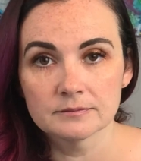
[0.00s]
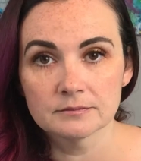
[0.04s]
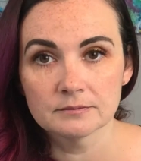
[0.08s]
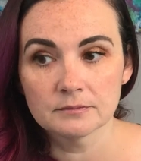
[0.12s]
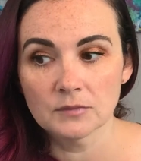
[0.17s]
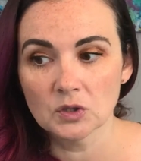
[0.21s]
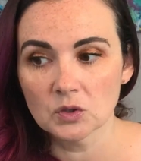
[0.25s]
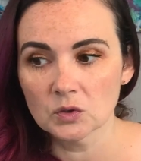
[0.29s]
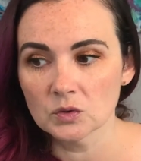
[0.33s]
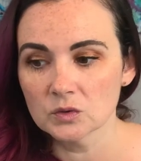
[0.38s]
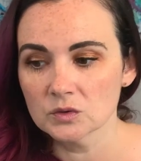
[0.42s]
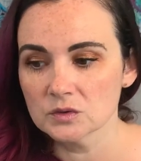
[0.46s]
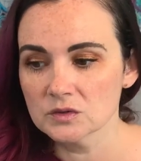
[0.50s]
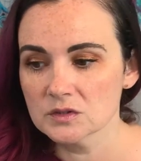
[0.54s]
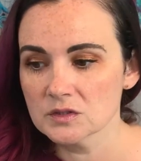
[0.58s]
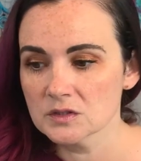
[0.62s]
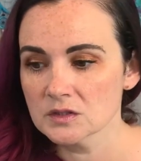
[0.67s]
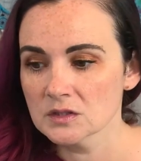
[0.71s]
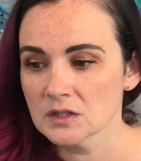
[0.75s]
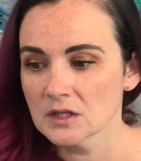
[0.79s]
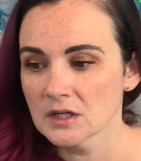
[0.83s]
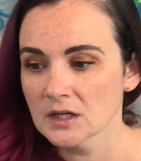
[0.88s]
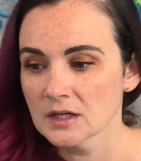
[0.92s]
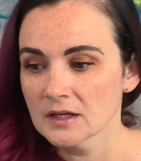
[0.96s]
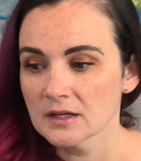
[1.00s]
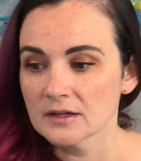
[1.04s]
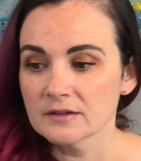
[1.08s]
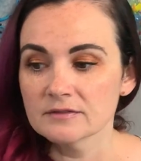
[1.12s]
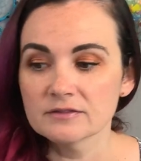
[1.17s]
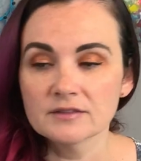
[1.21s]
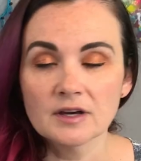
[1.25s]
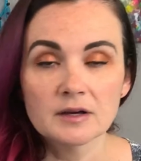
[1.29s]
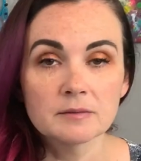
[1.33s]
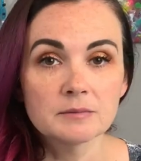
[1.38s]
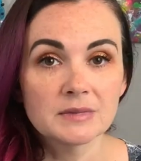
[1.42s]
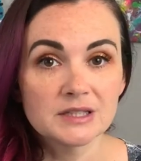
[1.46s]
molds. I've
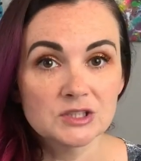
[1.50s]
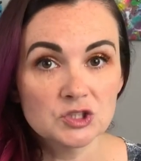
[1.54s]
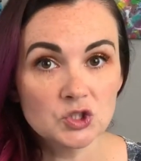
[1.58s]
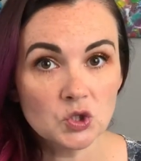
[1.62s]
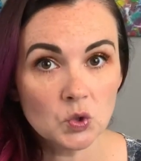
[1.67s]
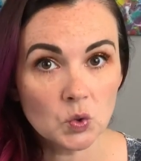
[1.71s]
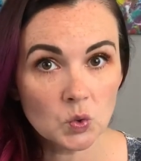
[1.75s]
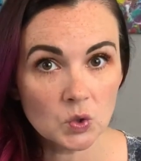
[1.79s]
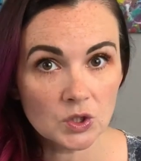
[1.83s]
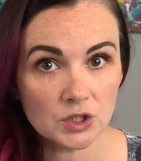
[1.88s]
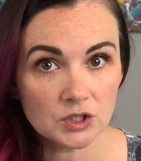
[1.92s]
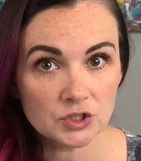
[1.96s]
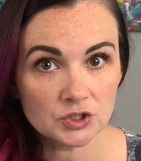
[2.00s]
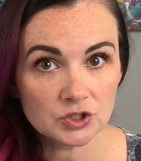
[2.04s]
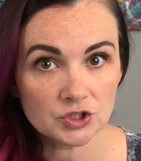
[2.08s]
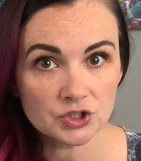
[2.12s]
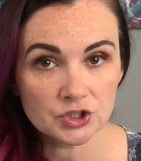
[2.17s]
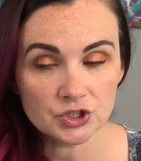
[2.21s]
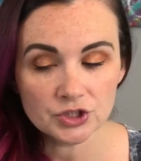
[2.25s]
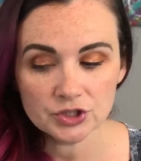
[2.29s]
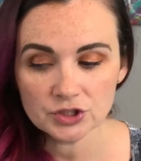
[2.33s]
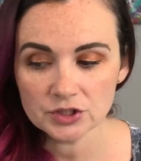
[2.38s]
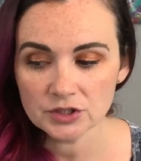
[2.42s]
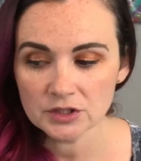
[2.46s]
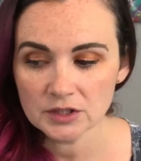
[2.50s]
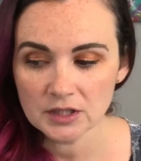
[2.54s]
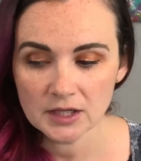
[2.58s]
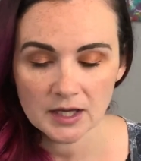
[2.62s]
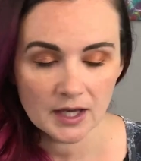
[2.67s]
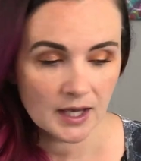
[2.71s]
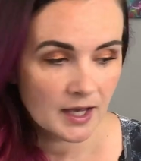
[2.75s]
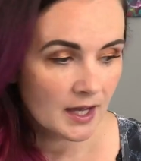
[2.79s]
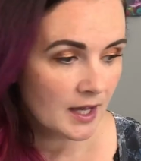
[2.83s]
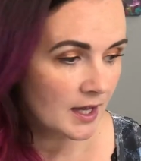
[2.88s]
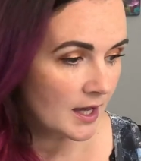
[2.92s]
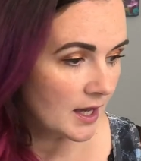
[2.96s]
got my torch,
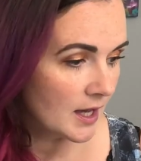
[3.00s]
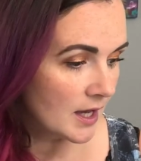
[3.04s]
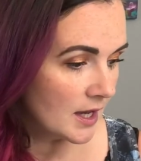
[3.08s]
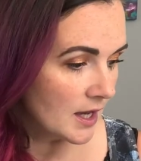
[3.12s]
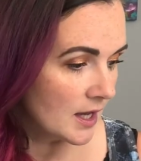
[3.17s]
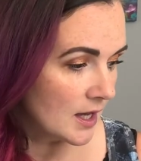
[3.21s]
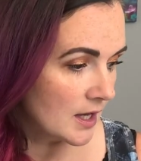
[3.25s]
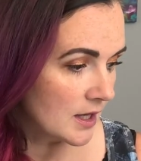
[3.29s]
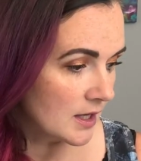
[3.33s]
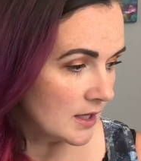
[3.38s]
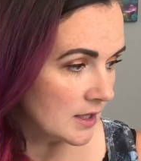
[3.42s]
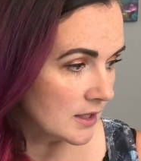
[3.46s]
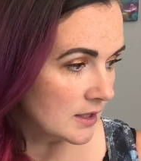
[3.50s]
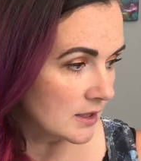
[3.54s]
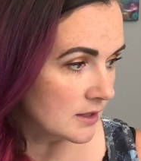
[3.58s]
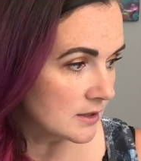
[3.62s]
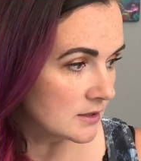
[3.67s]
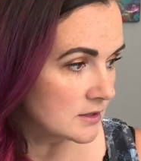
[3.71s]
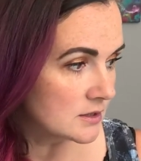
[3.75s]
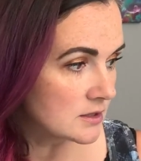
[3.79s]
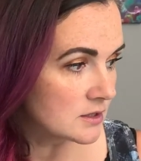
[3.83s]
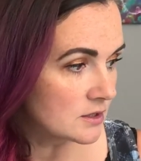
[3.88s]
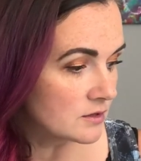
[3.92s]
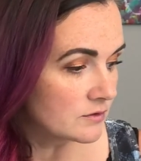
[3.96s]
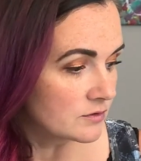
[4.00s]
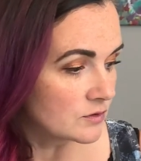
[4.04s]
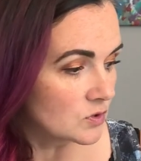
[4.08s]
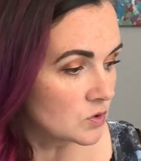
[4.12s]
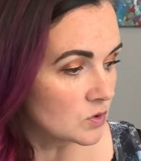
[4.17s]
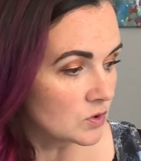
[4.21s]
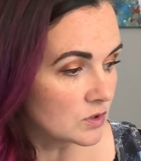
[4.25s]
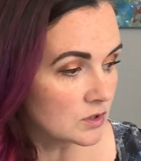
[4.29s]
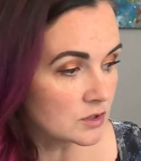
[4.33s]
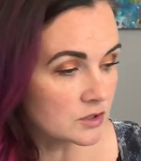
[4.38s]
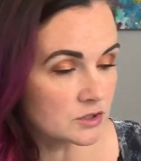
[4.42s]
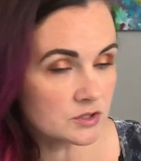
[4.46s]
and of
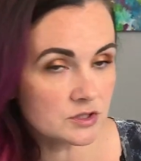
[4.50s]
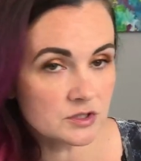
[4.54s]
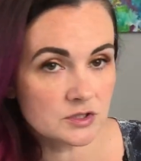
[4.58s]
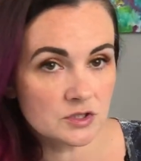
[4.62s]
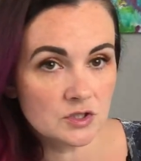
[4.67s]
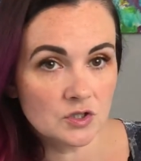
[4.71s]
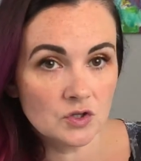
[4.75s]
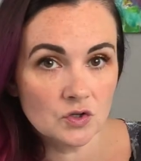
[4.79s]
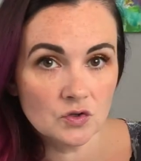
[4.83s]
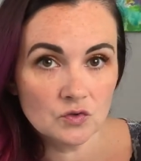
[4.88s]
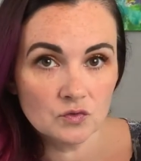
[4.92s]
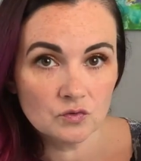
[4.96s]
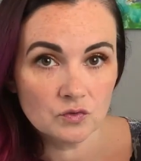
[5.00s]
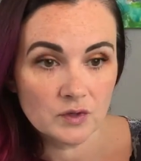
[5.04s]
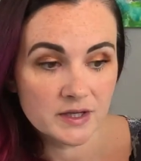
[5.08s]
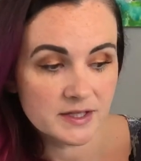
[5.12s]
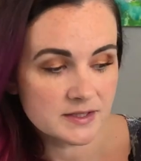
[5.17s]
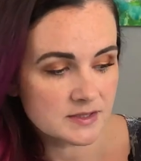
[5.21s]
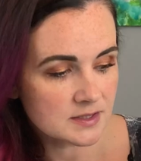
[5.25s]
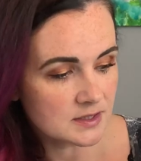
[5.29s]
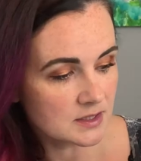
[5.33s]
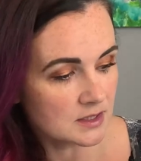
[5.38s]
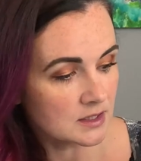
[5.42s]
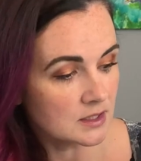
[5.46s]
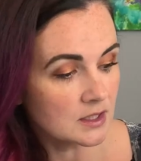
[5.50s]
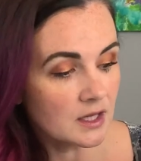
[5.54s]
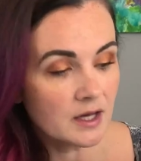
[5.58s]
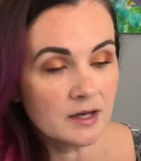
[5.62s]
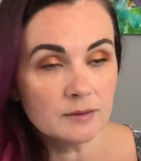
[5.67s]
course resin.